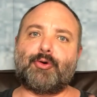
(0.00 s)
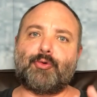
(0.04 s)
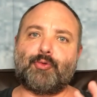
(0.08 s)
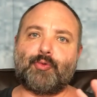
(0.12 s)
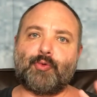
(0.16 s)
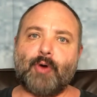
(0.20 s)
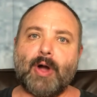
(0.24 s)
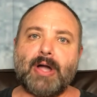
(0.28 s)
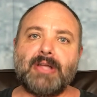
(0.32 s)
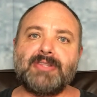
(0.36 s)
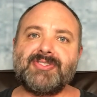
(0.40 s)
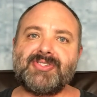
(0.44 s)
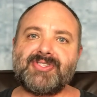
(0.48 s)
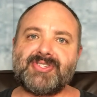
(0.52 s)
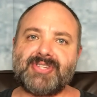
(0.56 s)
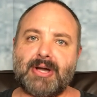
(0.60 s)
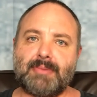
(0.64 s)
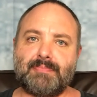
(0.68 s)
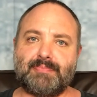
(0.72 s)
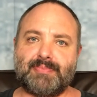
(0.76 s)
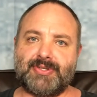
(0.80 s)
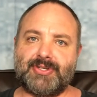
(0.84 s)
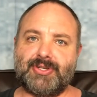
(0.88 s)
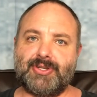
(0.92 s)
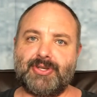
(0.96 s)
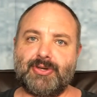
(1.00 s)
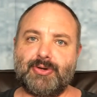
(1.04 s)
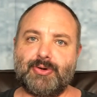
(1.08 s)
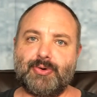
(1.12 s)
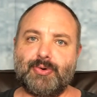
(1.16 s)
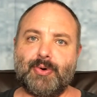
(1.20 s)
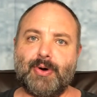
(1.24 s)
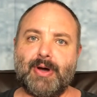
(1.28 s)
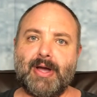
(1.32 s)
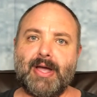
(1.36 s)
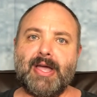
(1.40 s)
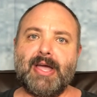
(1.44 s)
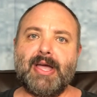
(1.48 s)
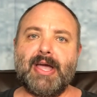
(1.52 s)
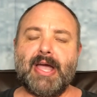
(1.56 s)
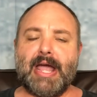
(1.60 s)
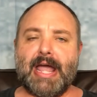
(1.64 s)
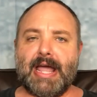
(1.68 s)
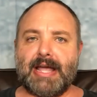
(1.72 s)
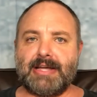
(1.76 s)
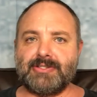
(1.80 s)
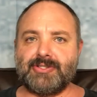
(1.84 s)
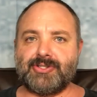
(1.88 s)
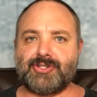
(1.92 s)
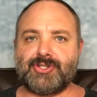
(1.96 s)
runs up to you
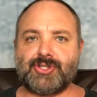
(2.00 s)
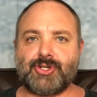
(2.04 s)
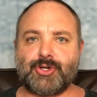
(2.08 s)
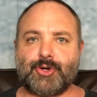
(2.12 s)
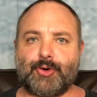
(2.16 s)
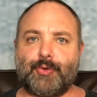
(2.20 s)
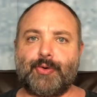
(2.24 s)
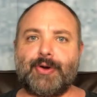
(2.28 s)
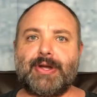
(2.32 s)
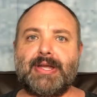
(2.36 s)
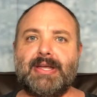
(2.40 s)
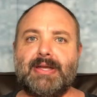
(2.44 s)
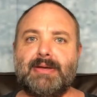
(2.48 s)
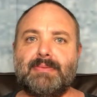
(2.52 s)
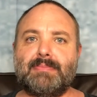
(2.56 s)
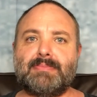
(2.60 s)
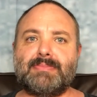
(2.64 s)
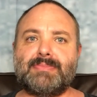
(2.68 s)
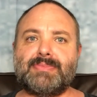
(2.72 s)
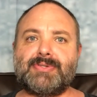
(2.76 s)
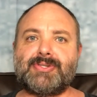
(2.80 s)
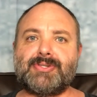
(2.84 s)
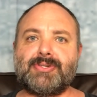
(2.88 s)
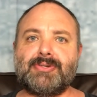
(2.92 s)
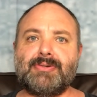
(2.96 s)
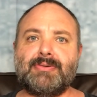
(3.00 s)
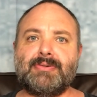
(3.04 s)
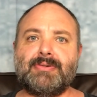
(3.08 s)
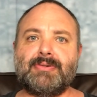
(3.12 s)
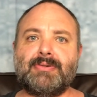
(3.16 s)
and screams,